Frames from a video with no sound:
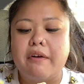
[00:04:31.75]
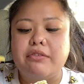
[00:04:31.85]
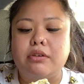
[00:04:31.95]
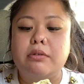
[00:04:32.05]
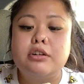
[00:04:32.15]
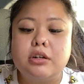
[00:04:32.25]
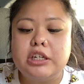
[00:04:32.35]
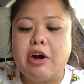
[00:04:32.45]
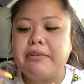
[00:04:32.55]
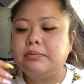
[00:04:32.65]
from the
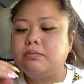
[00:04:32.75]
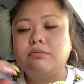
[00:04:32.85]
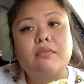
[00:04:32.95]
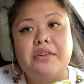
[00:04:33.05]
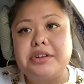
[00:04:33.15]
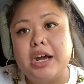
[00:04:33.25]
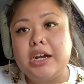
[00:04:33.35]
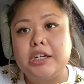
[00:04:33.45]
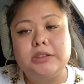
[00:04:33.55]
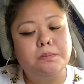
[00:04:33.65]
donut and the
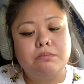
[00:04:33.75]
egg